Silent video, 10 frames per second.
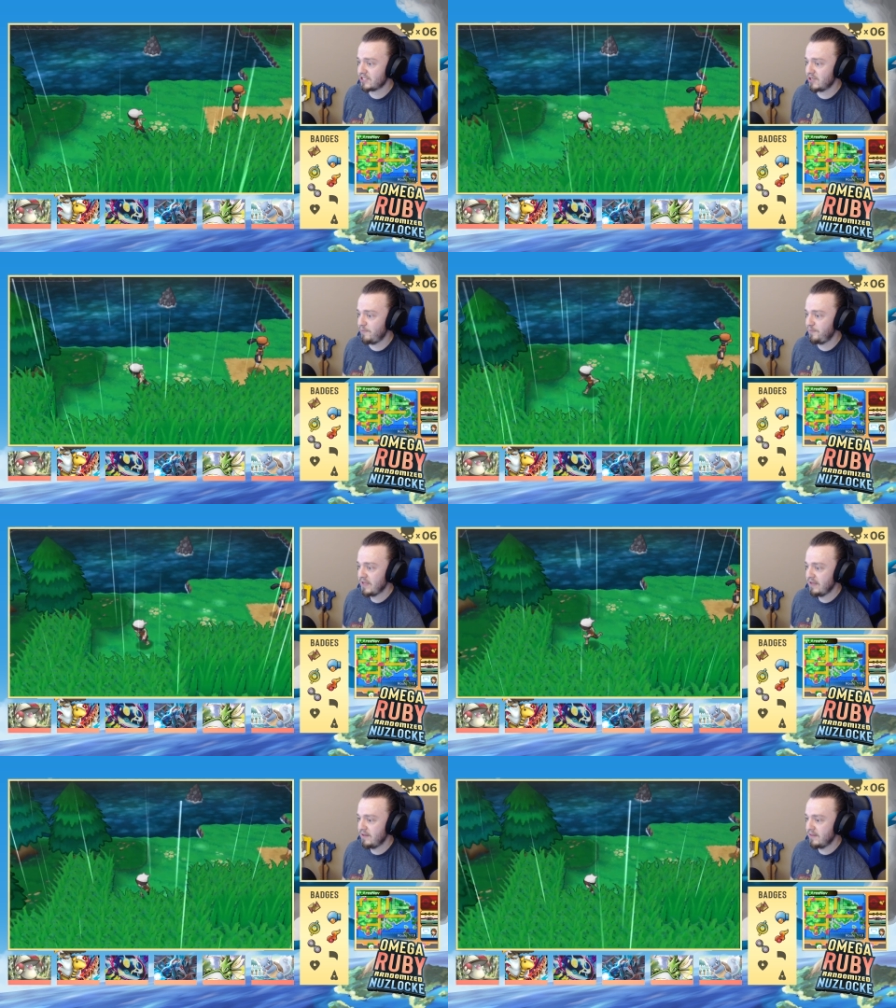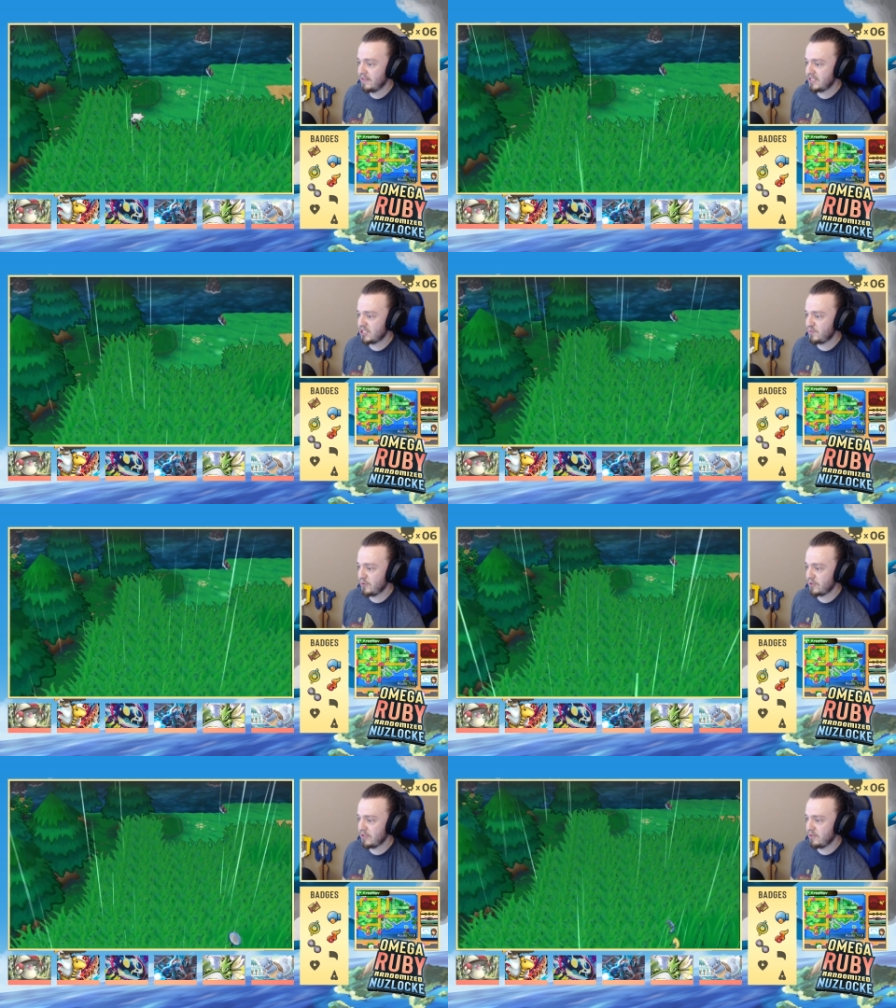So let's
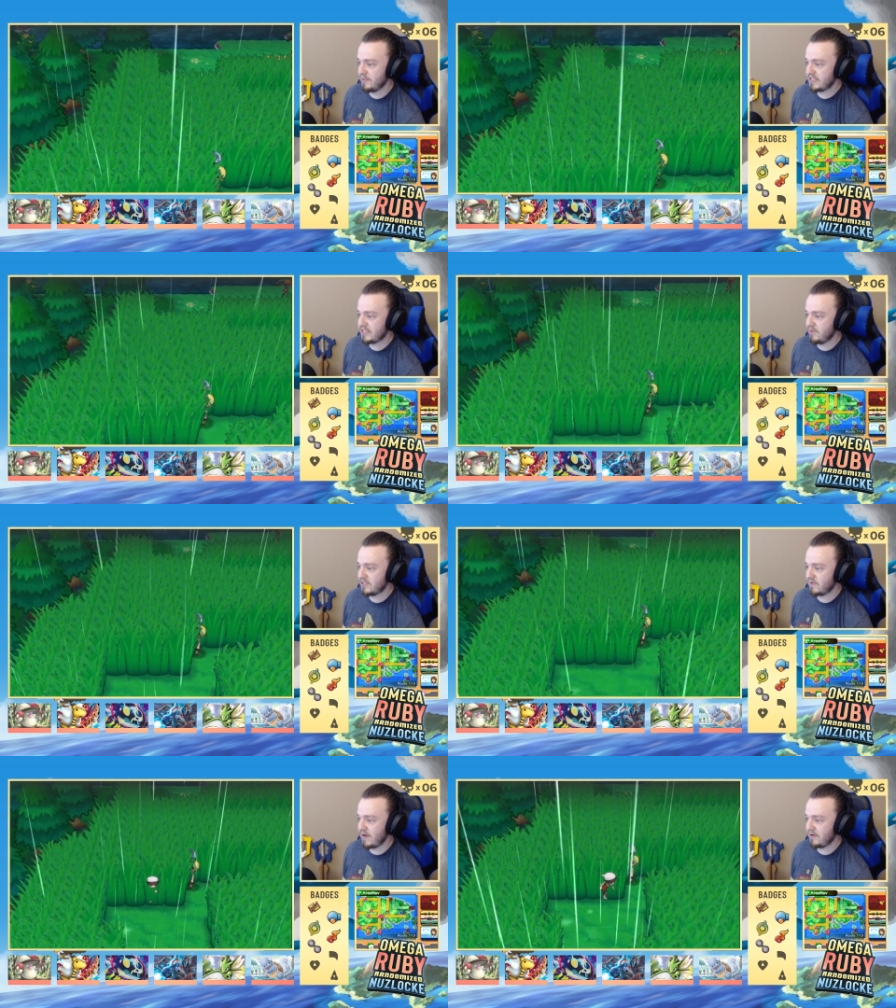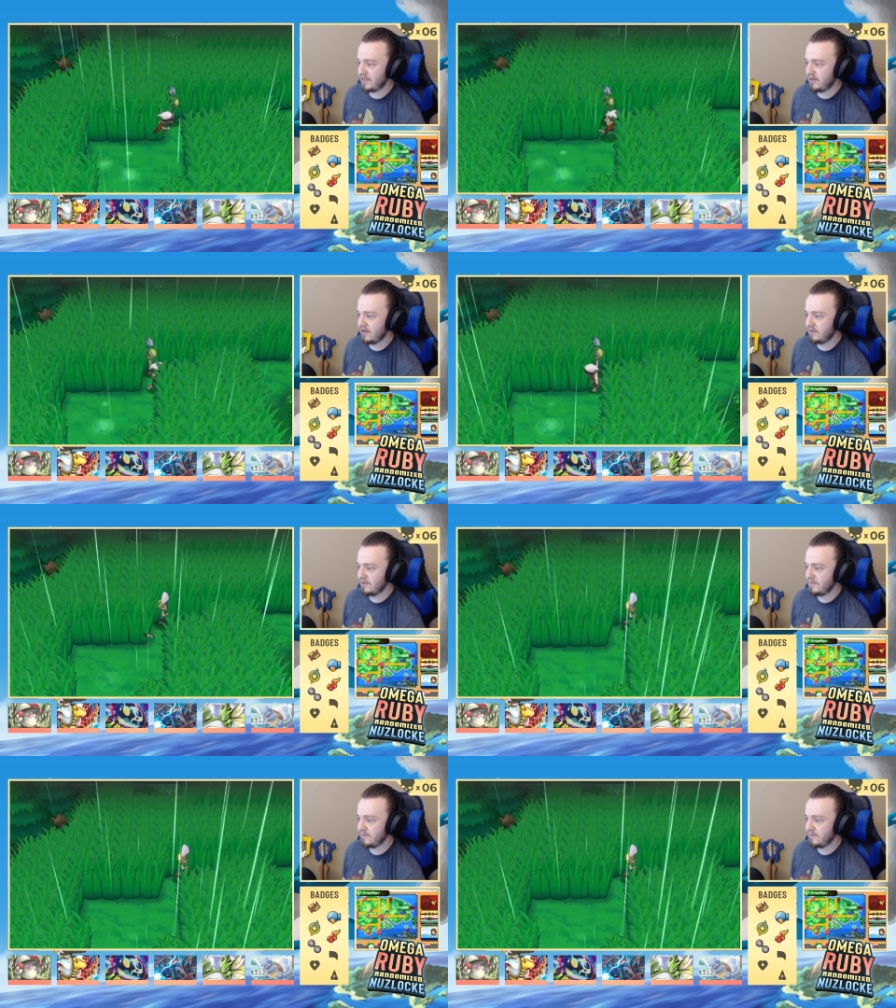explore a little bit, see what's around here.